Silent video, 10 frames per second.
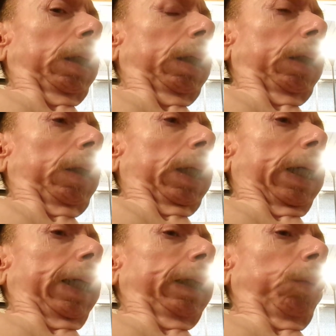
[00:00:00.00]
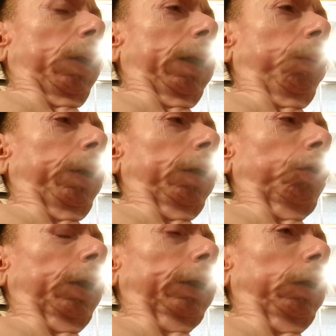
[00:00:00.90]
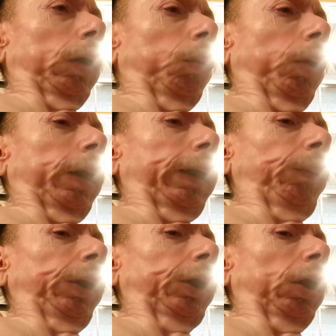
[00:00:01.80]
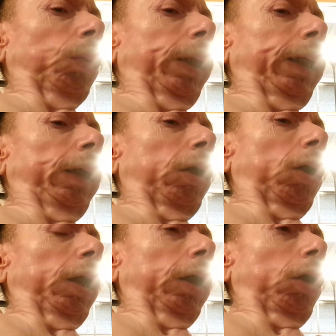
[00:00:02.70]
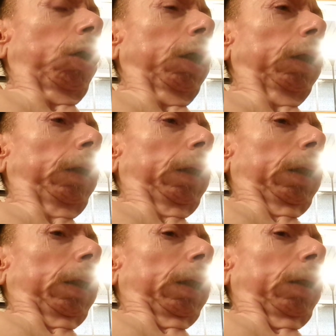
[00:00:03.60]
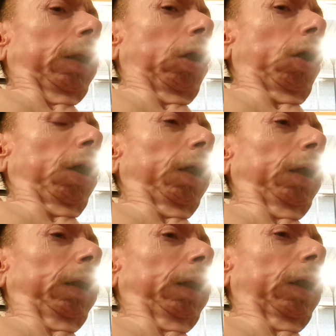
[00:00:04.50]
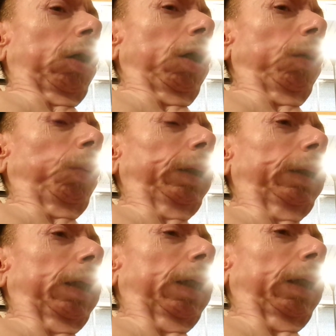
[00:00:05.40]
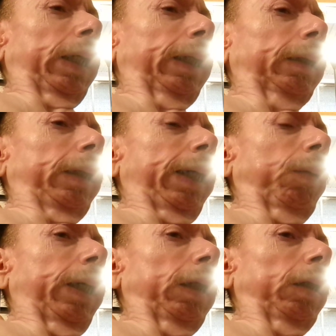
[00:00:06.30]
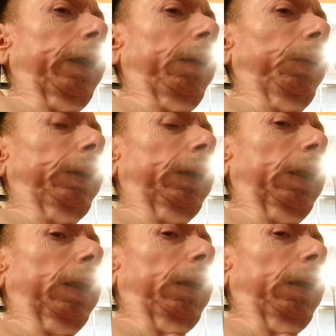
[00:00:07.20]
But yeah, I didn't know he could sing. So sometimes I listen to him his music and I'm like, wow, he could have been a